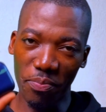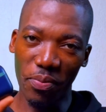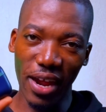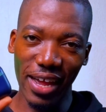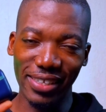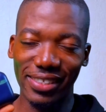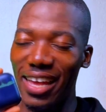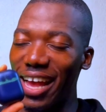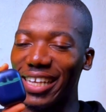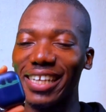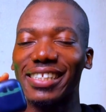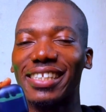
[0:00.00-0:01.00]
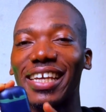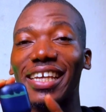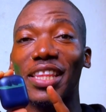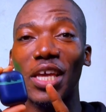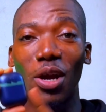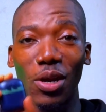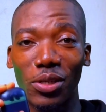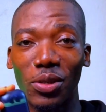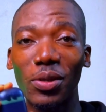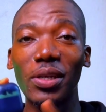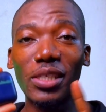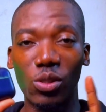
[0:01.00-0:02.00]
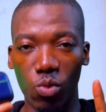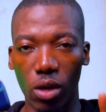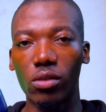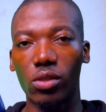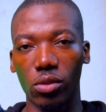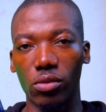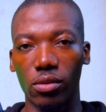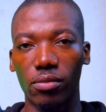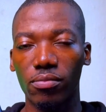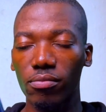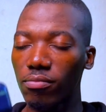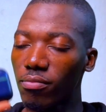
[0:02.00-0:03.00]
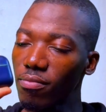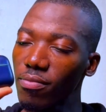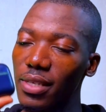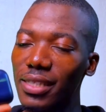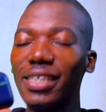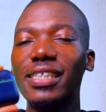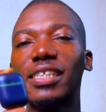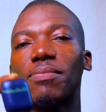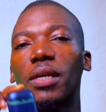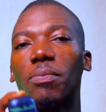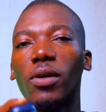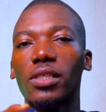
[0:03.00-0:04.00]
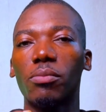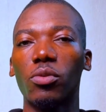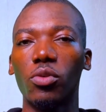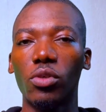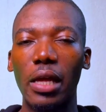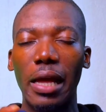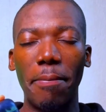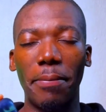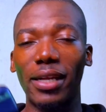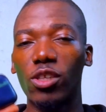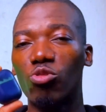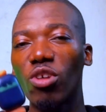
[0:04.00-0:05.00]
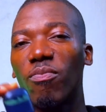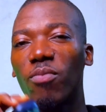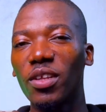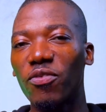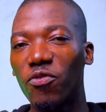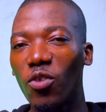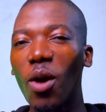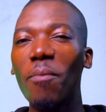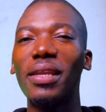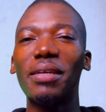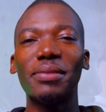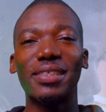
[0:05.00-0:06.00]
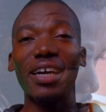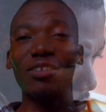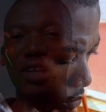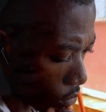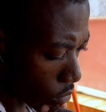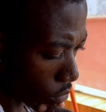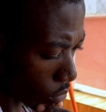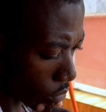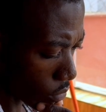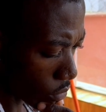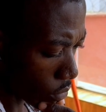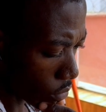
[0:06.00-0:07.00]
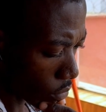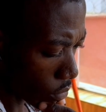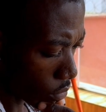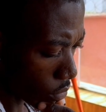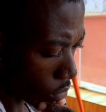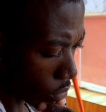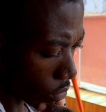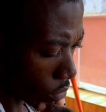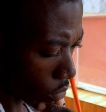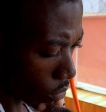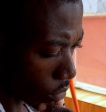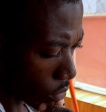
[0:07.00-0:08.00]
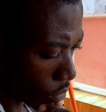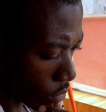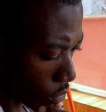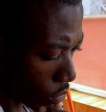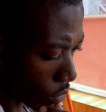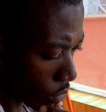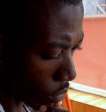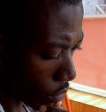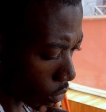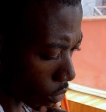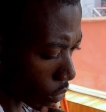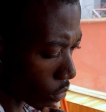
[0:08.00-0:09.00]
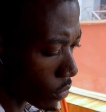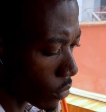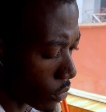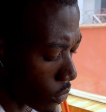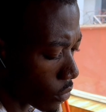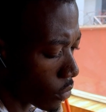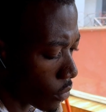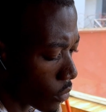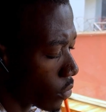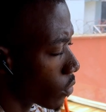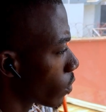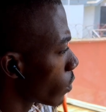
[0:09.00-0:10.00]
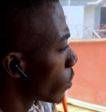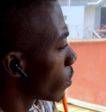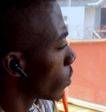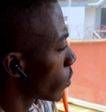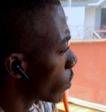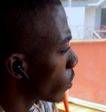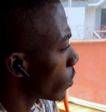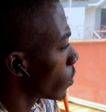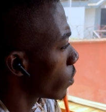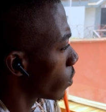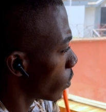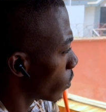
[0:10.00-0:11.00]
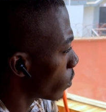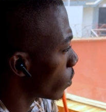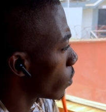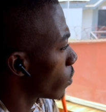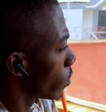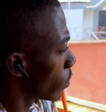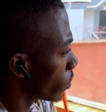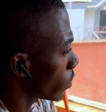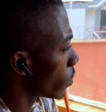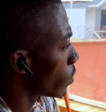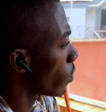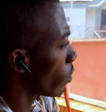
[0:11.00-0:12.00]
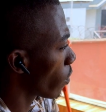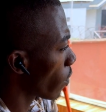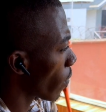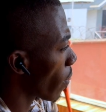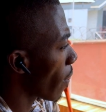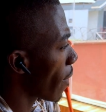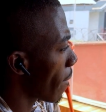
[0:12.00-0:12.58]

the price, I can say the audio is well tuned. This is made possible by the 12.4mm drivers in them, which emit stellar sound quality into your ear canals. The bass is there,